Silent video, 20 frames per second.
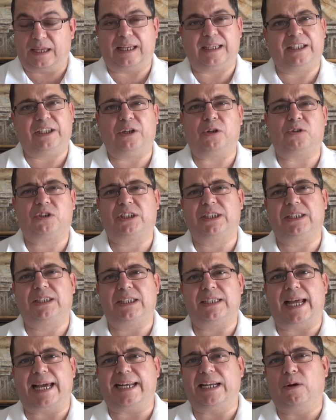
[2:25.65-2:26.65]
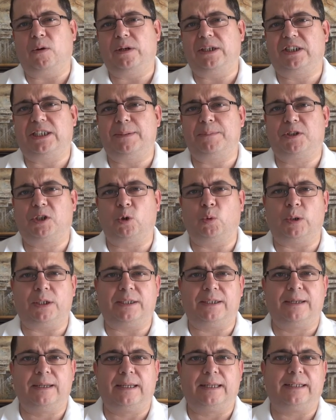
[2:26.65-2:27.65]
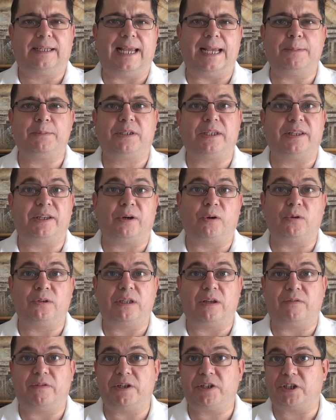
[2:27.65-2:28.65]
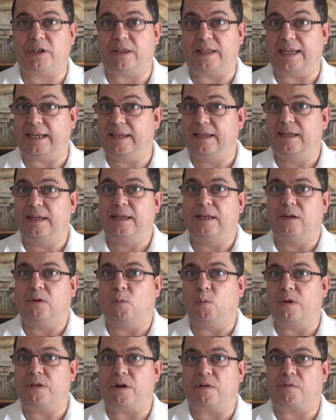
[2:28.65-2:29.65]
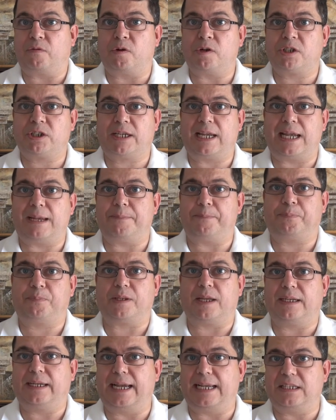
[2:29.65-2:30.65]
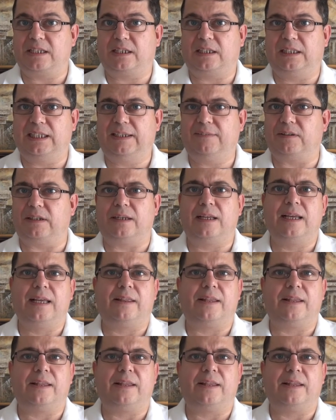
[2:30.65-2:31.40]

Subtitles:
You know, Cincinnati only seems to win games in their own division. They won their first game against Cleveland.